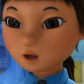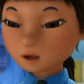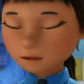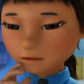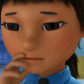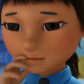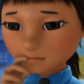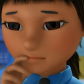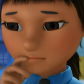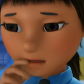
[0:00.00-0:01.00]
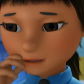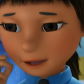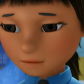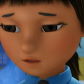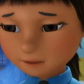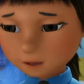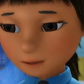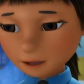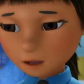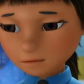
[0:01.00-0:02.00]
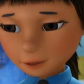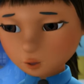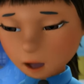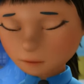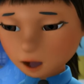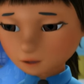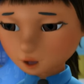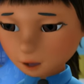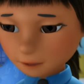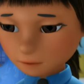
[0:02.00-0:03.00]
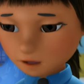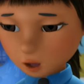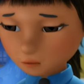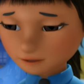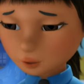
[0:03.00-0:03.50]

Hmm. I think we'd better get Tina and Ted to take a look at